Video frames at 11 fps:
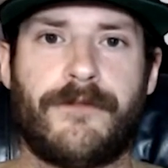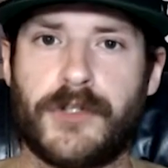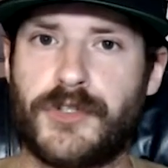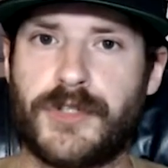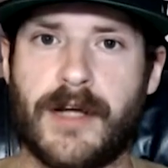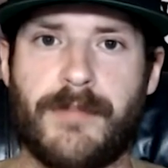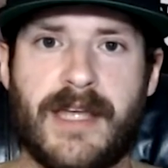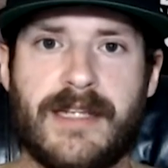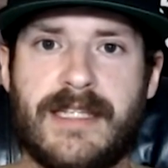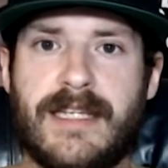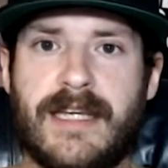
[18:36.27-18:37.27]
first round
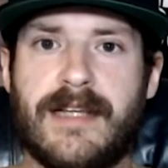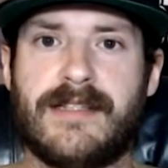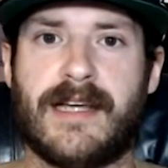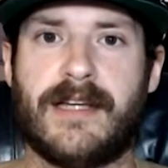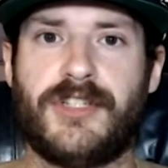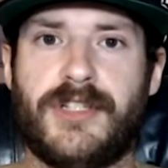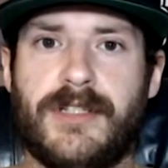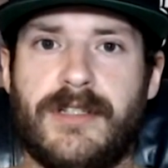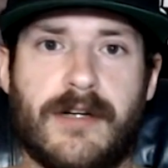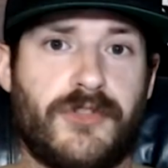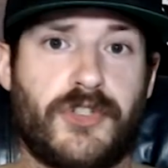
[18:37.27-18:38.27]
Pani Kianzad,
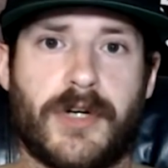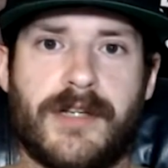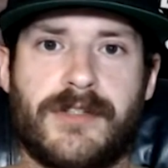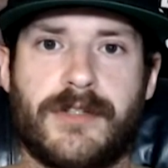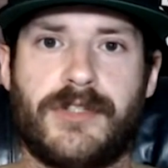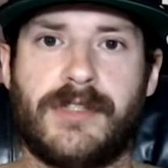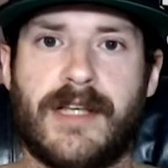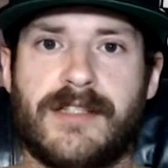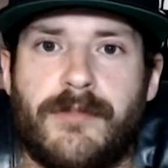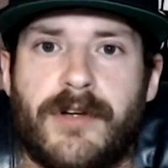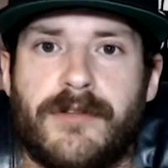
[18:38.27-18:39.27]
she outstrikes her. She
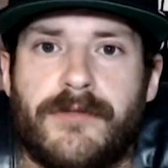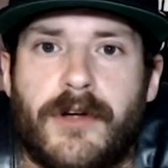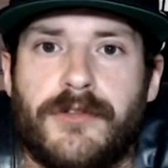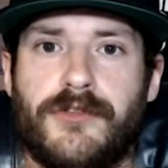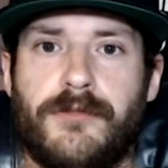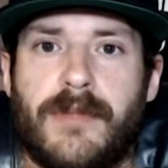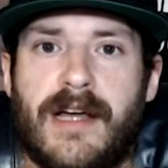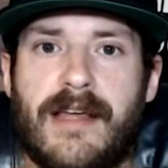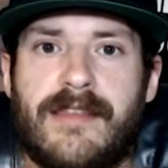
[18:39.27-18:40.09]
lands a better volume.